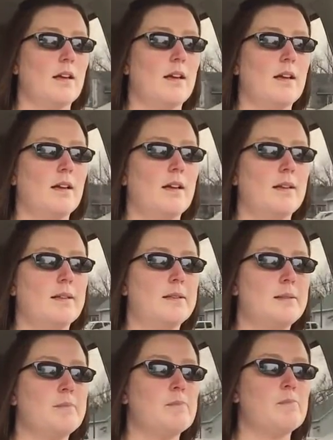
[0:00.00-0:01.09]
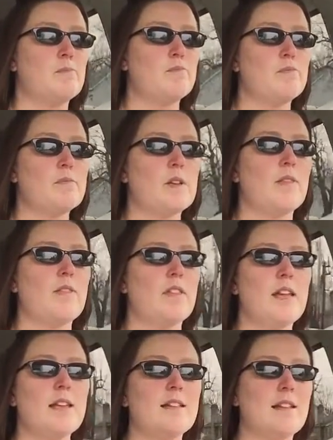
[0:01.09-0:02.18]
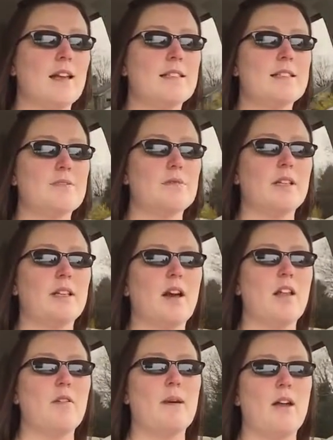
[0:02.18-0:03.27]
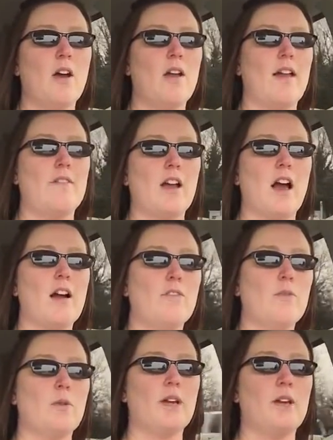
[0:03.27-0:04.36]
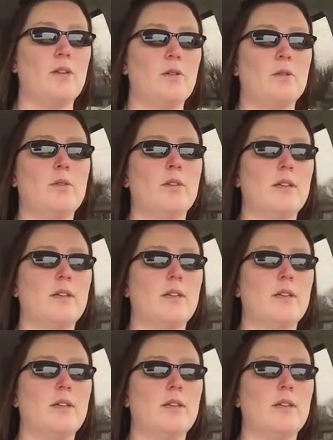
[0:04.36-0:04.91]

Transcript: I think that's really all I've got for you.